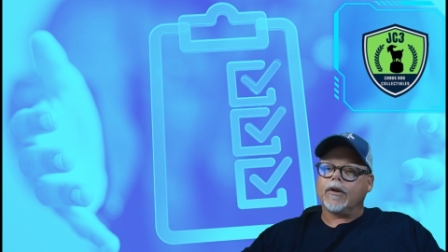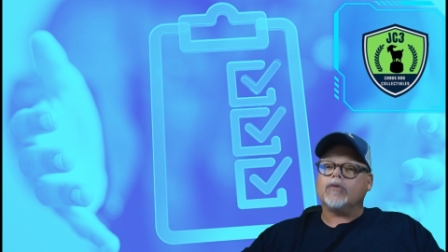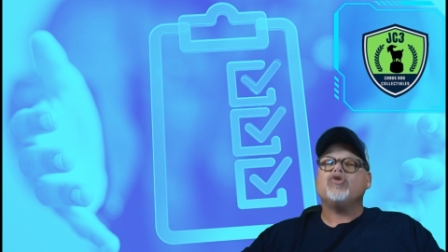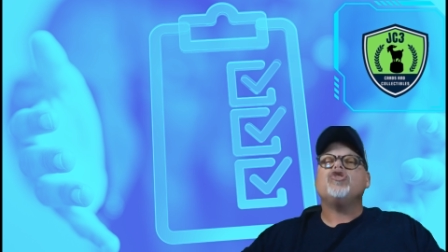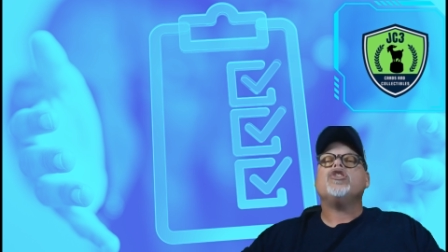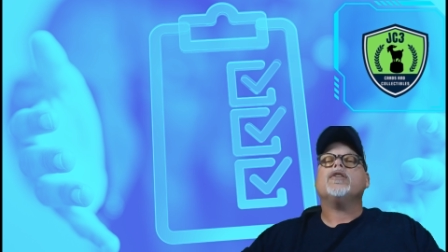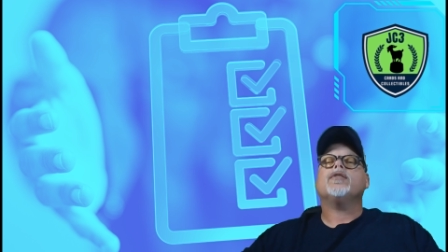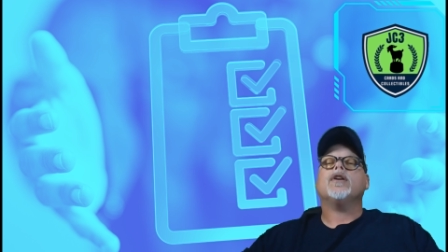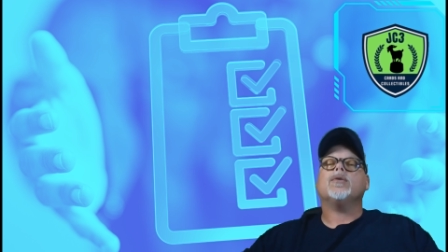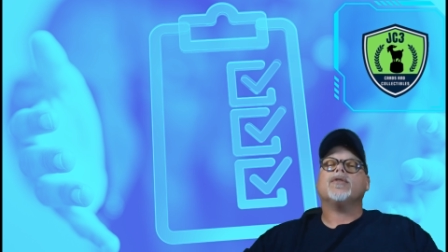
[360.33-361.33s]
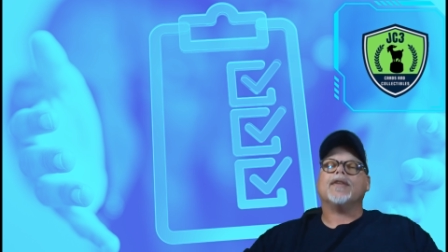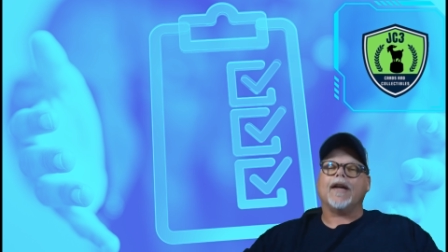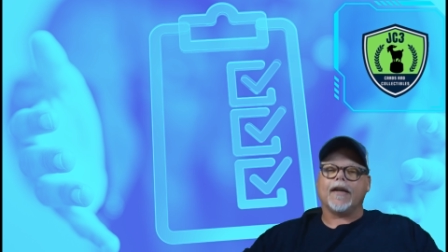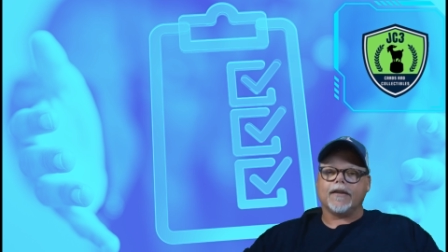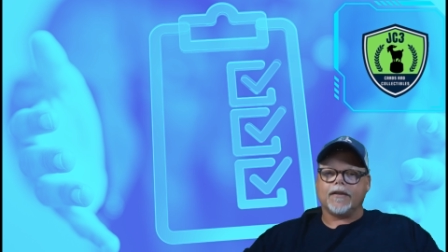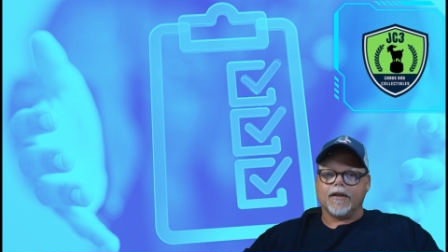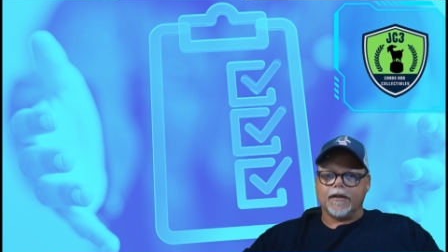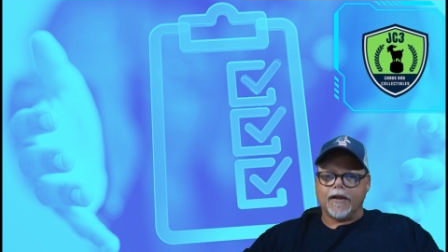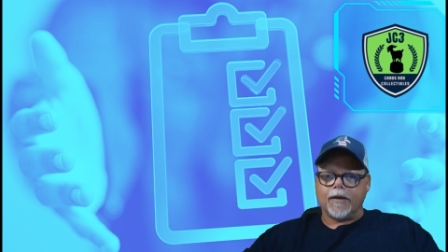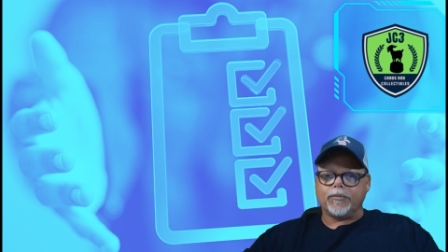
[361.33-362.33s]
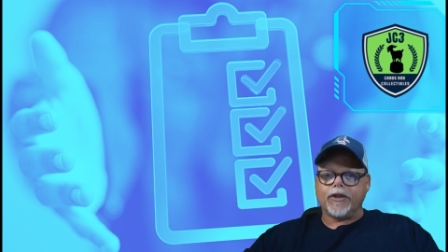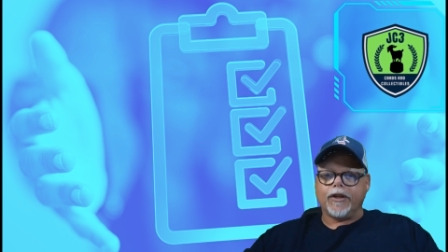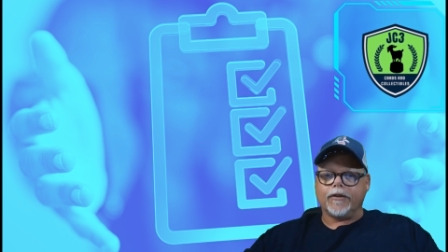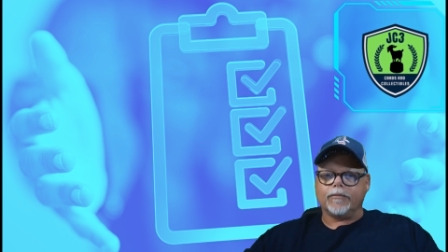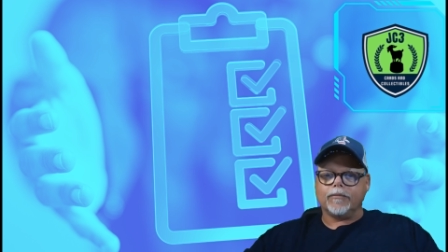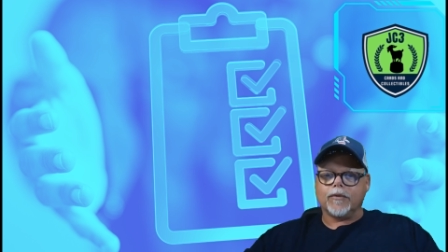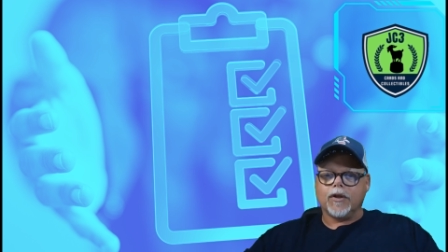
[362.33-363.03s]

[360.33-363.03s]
around just outside the top 10?